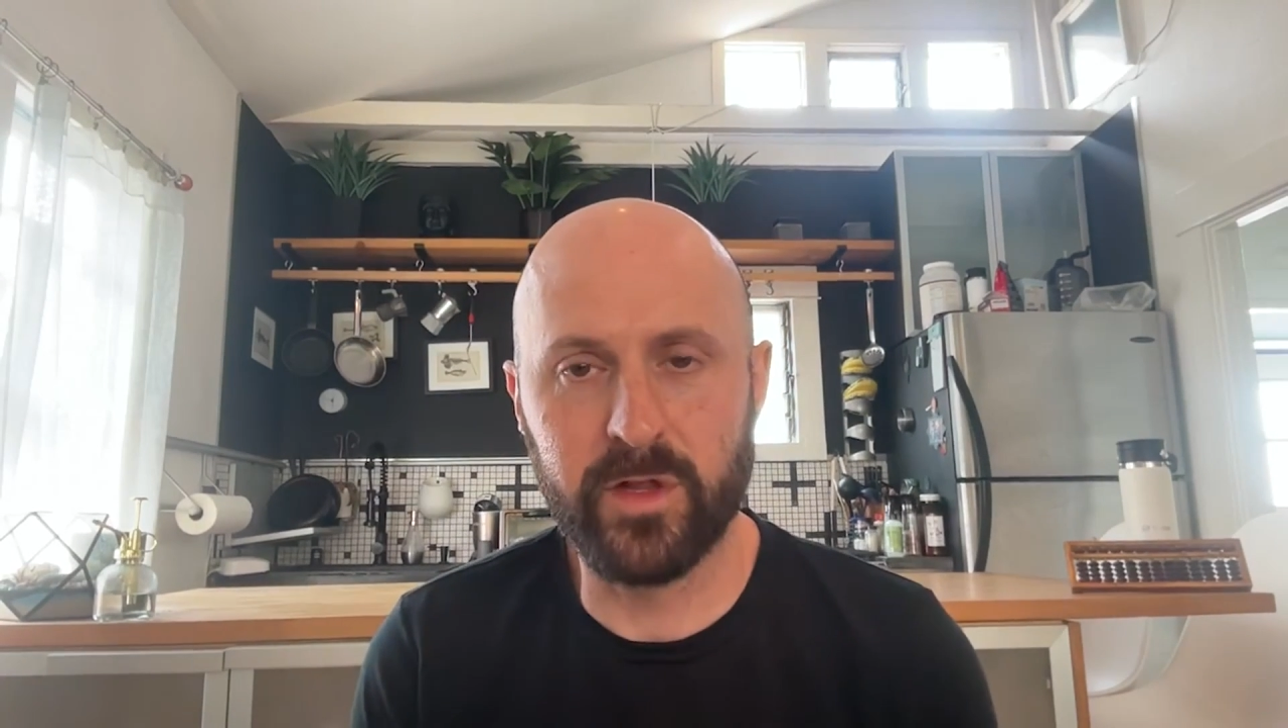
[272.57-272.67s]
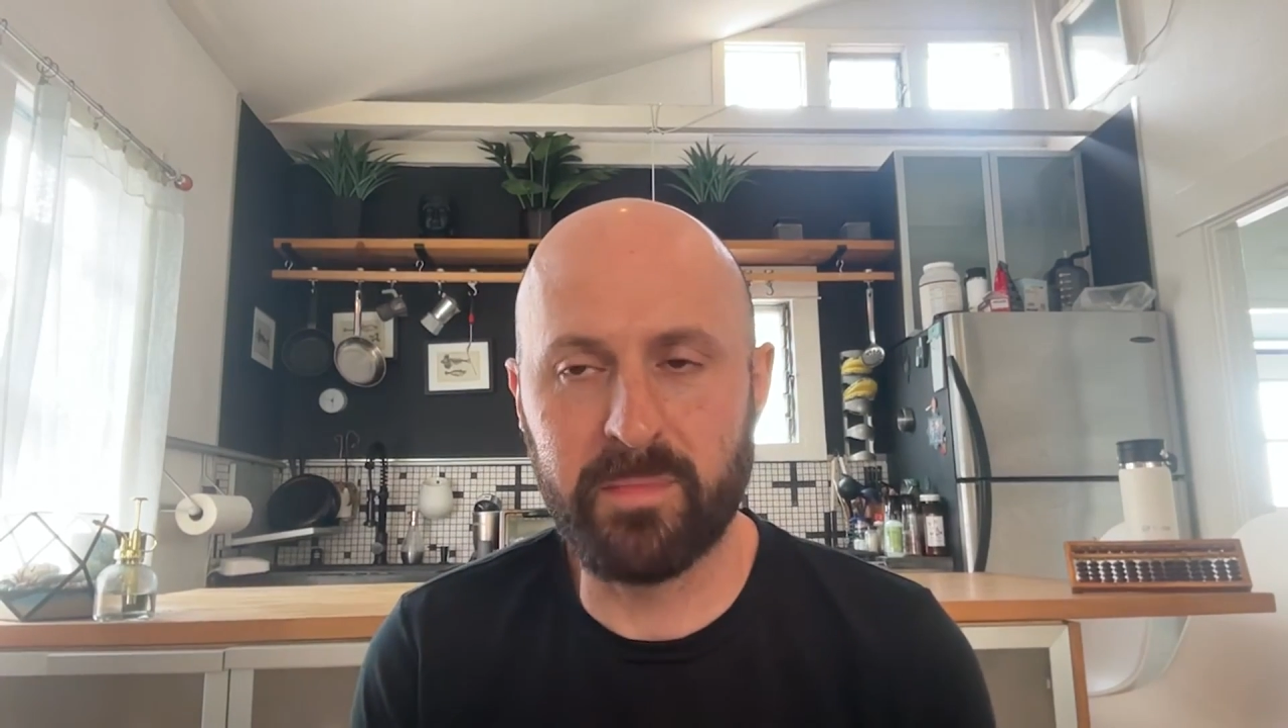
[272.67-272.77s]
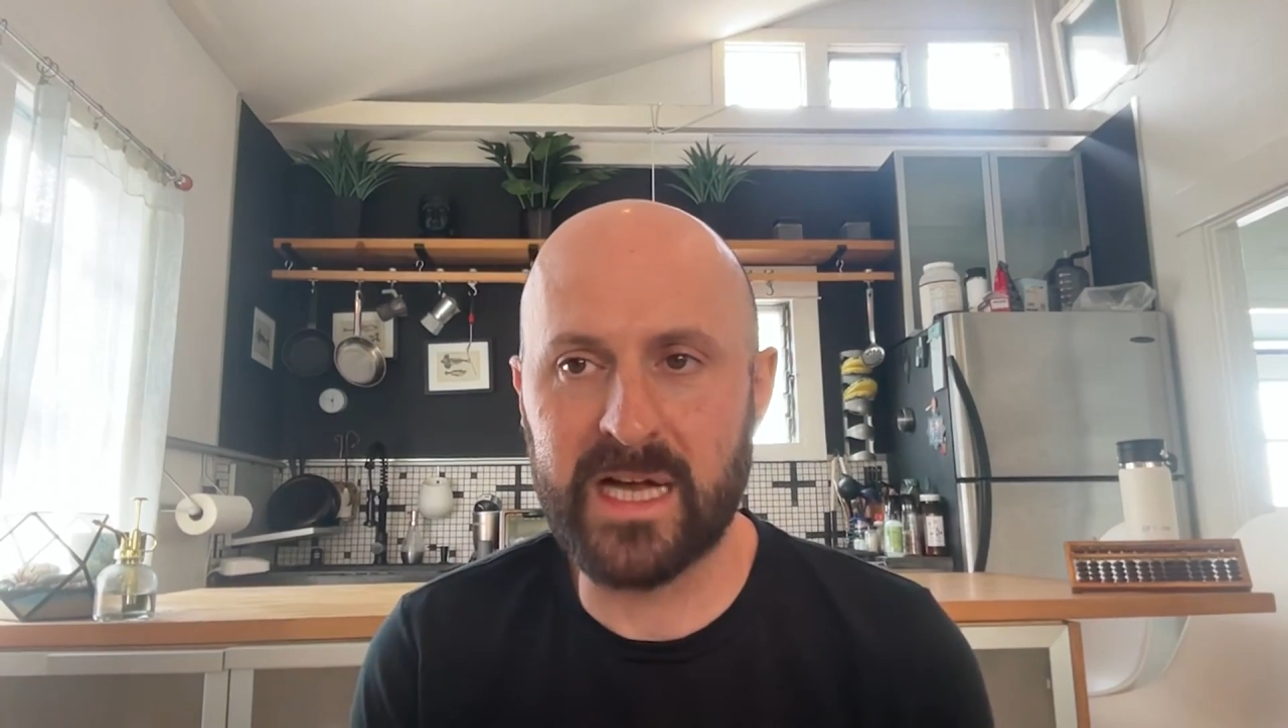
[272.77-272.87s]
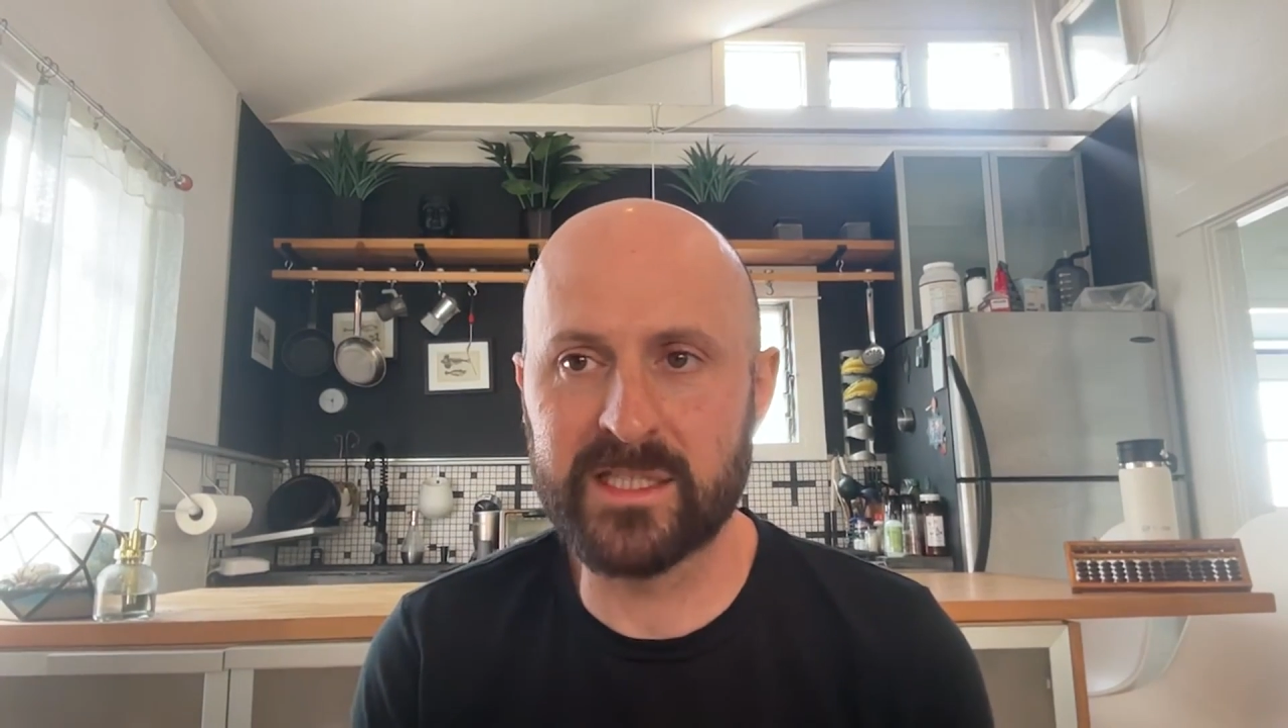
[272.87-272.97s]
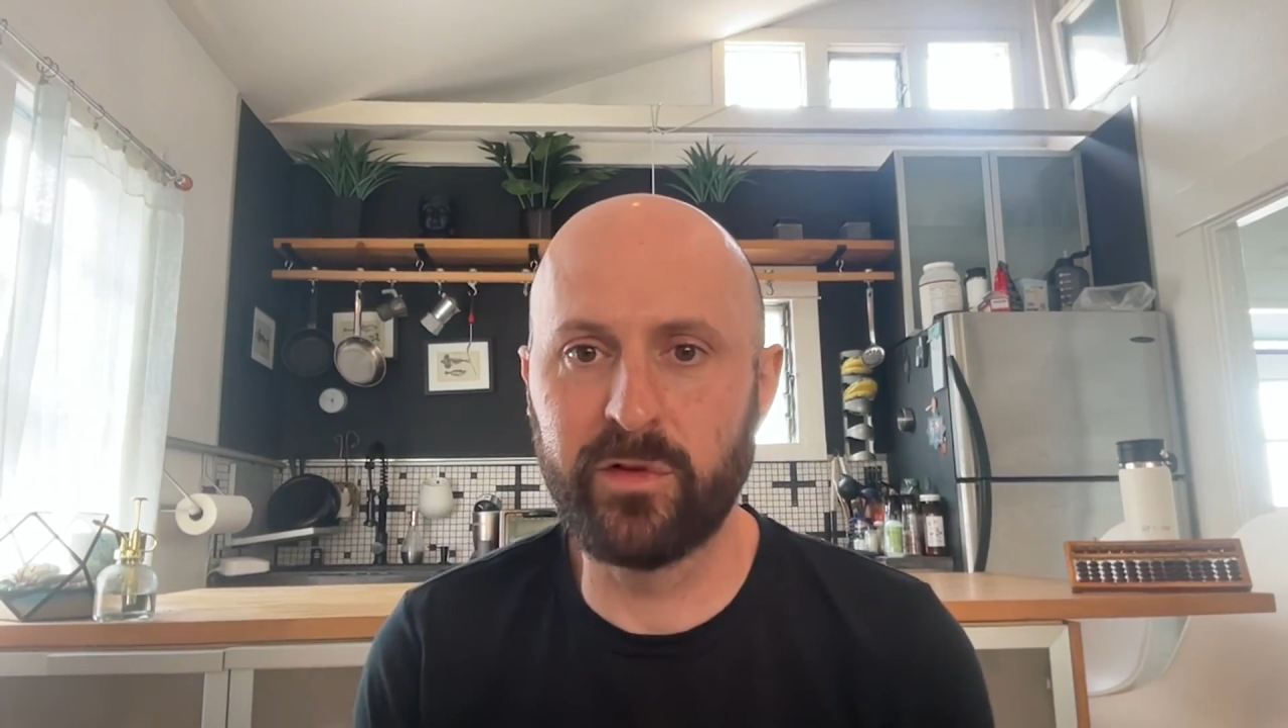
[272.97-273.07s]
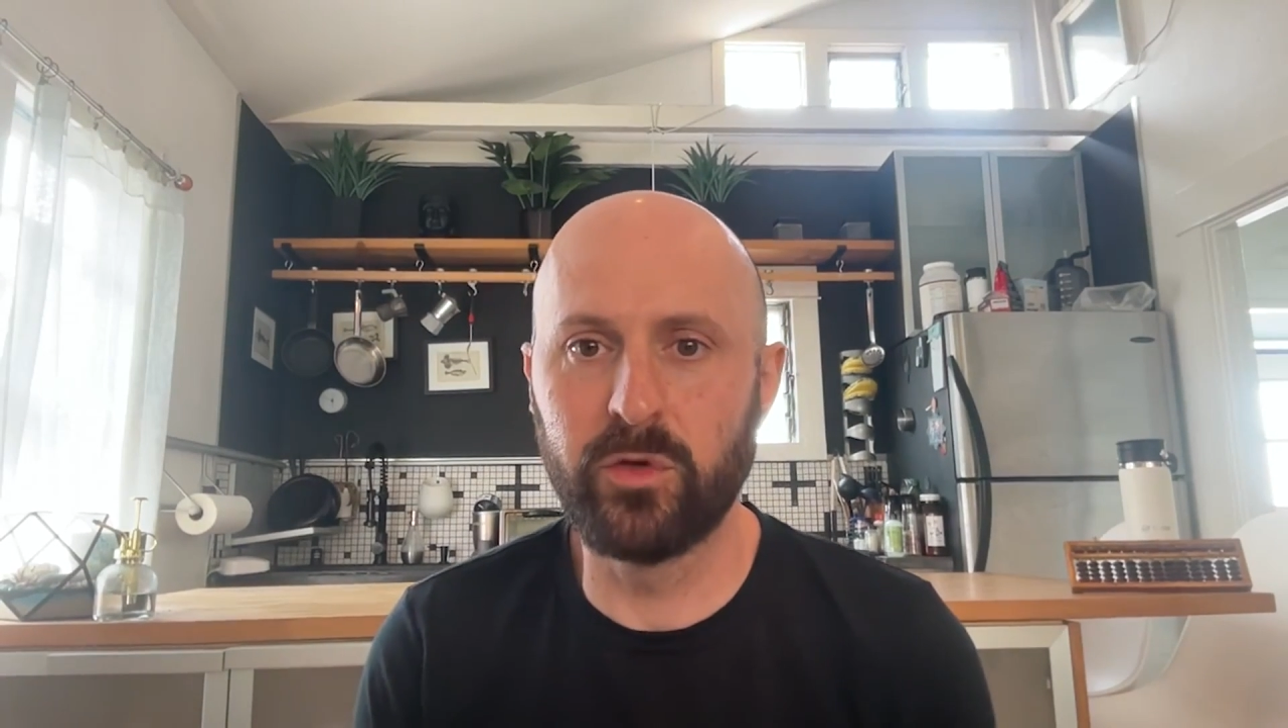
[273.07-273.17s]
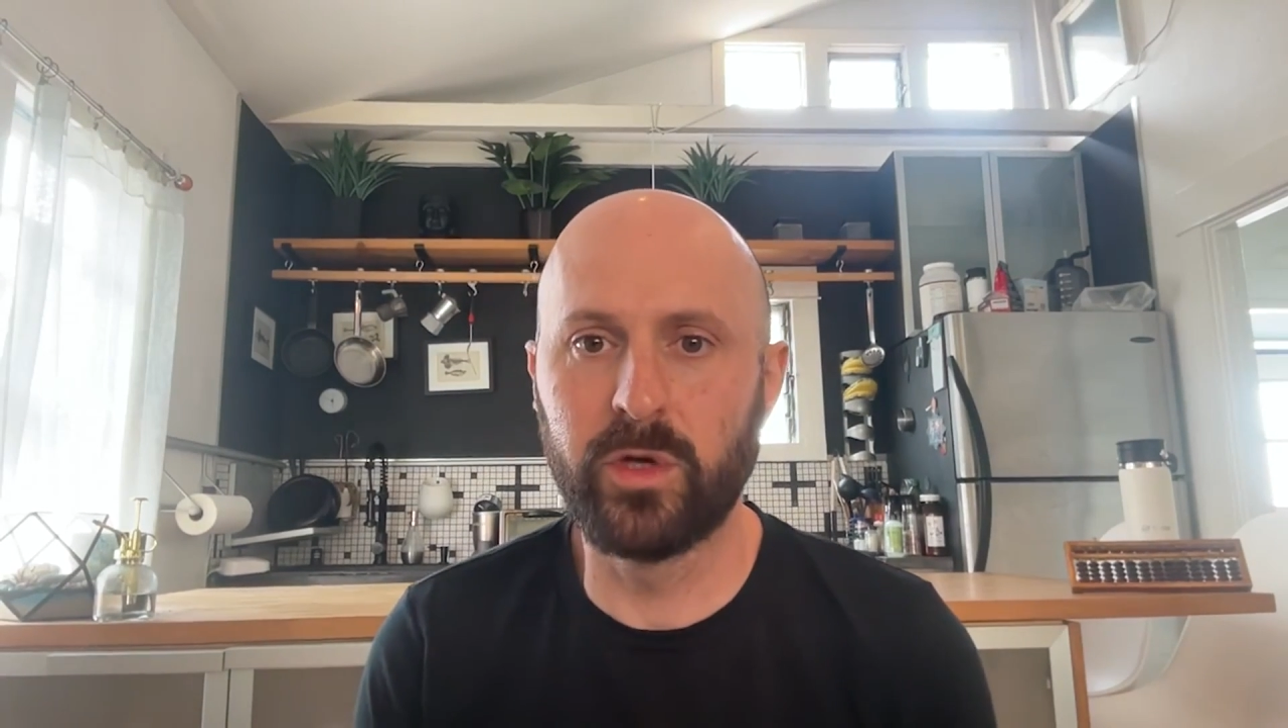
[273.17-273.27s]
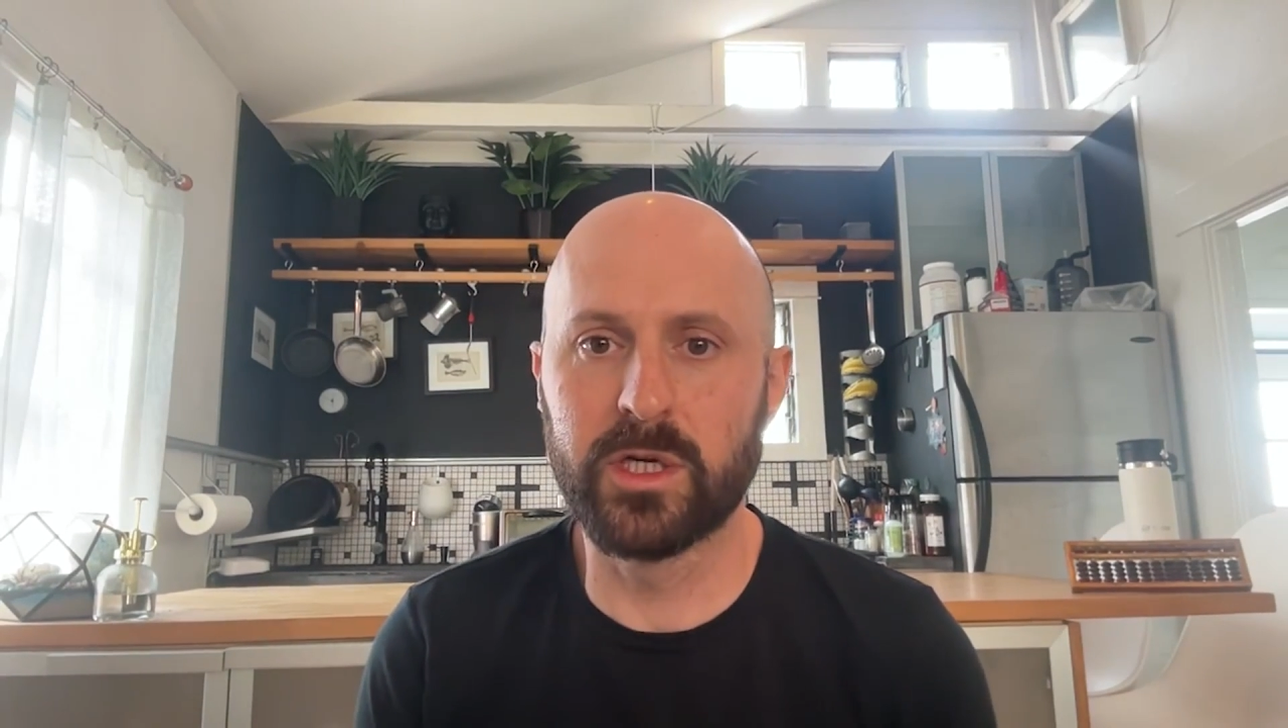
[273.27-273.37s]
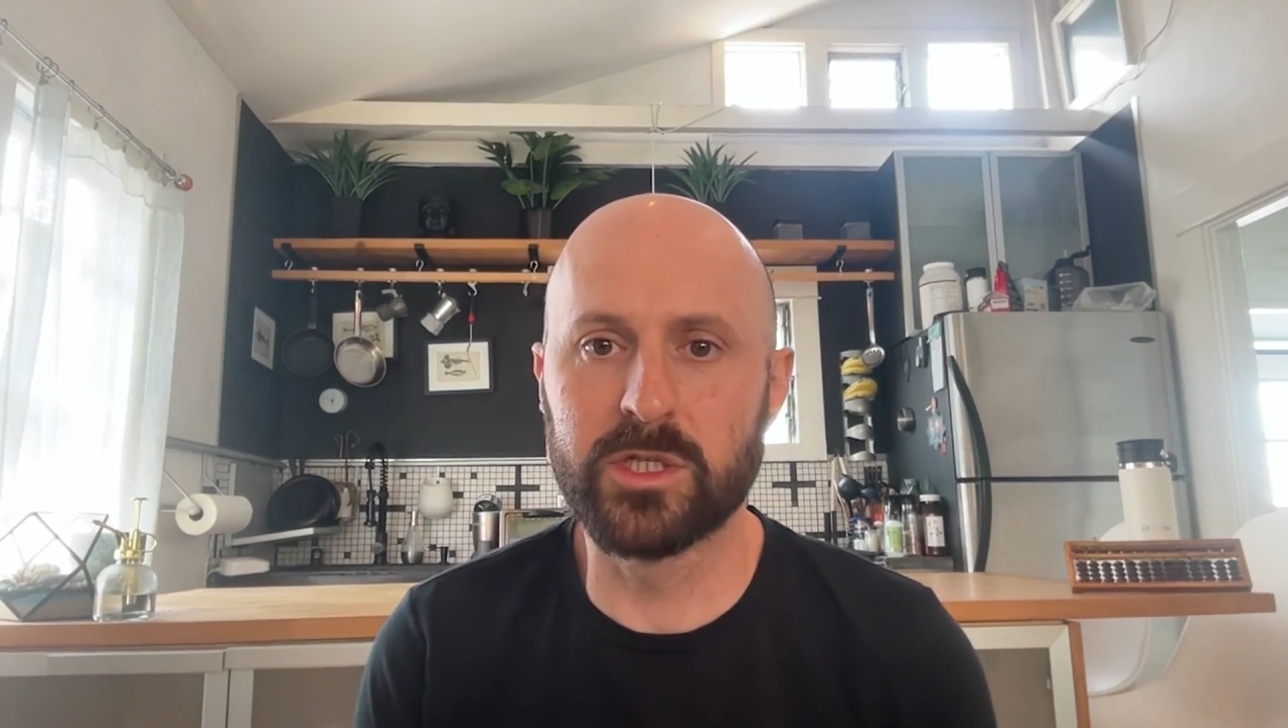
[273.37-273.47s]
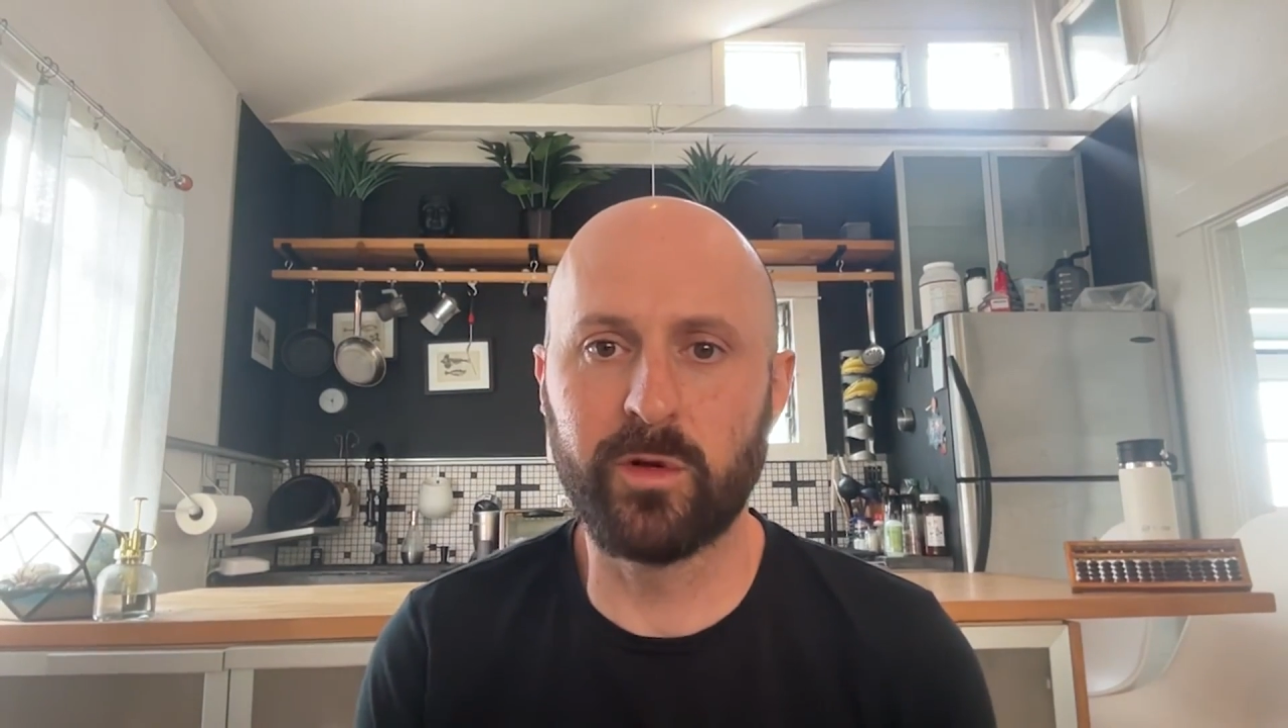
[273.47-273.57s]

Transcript: past few years,